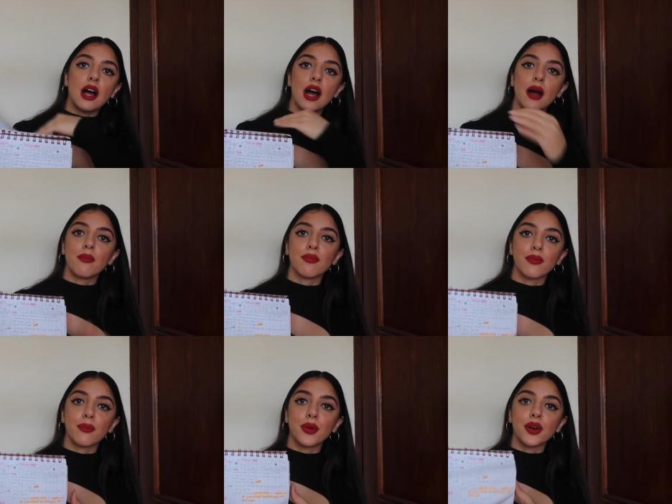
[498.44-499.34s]

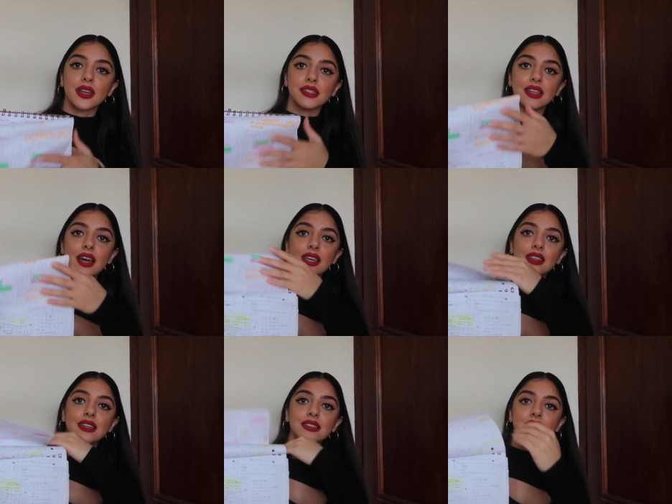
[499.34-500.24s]
um, book is
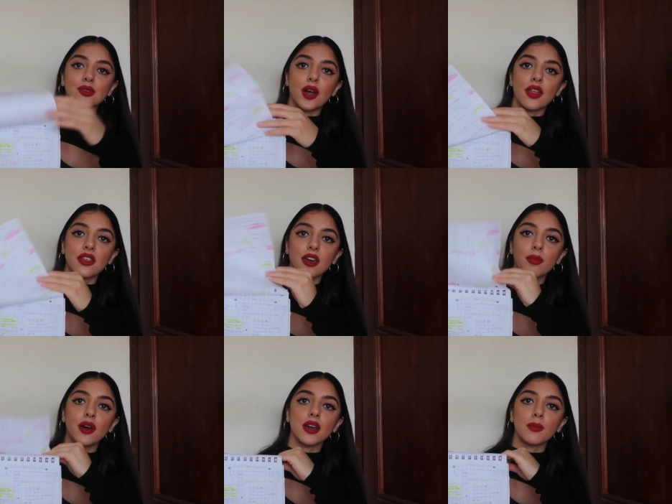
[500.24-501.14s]
like this. It's quite a
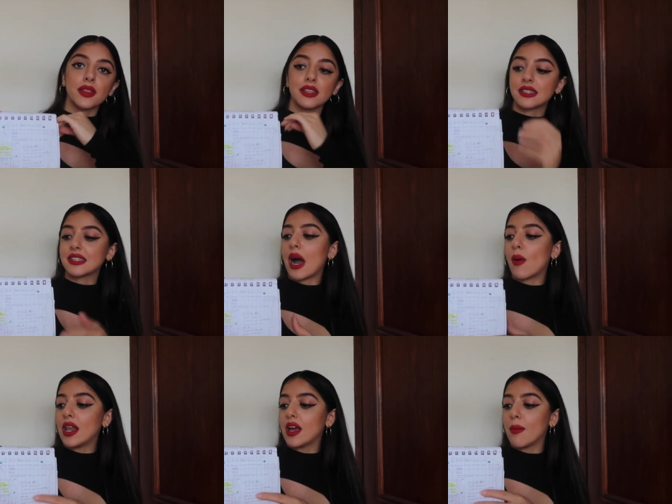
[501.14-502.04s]
thick book, but this is
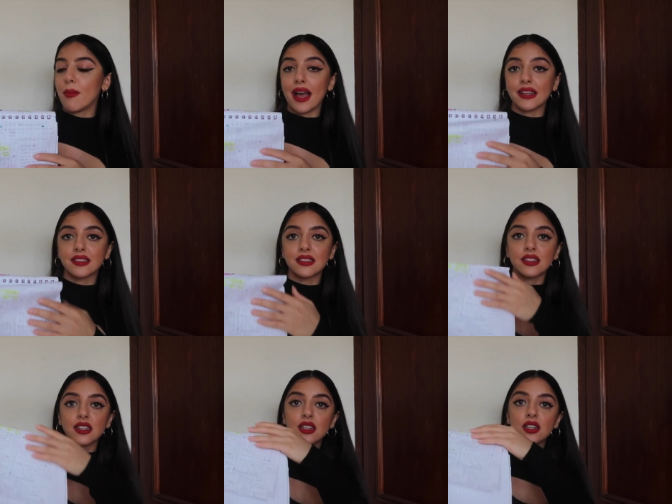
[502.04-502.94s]
how I learn best.
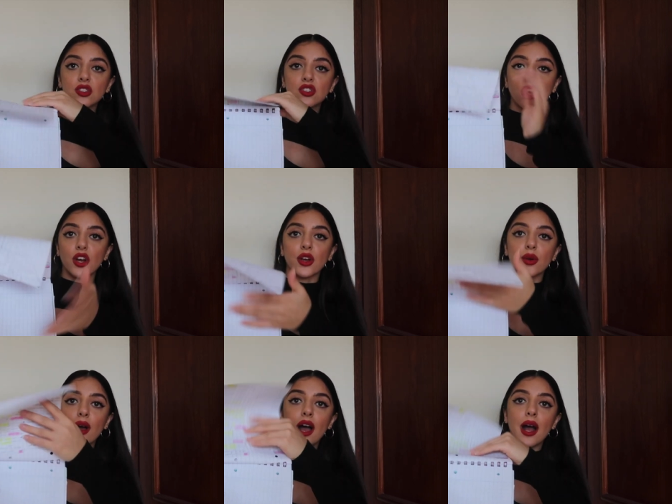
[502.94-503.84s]
So
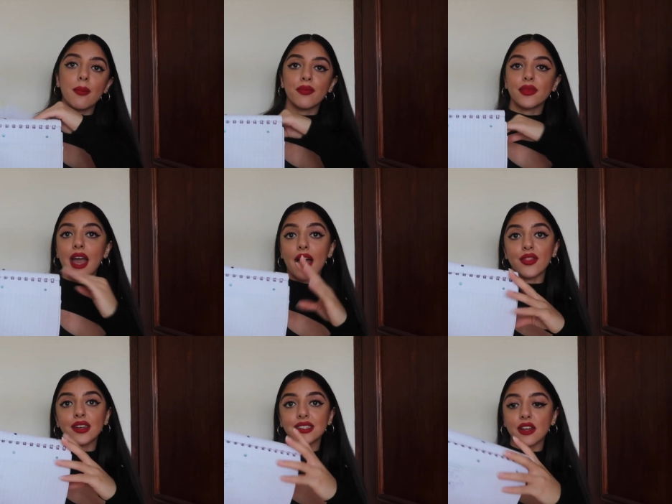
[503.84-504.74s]
um,
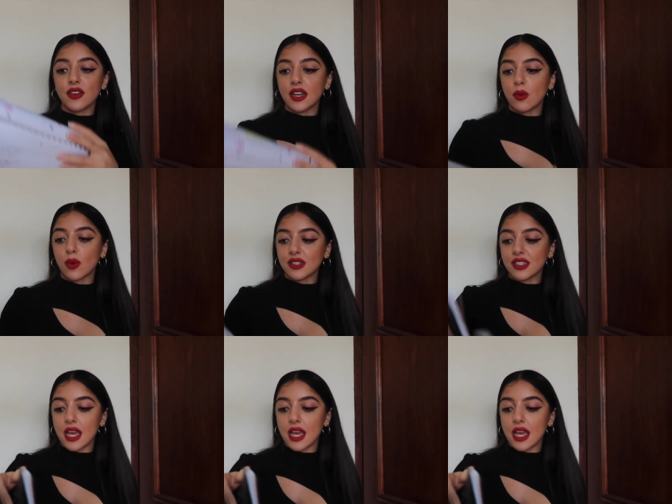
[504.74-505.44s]
yeah, that's definitely one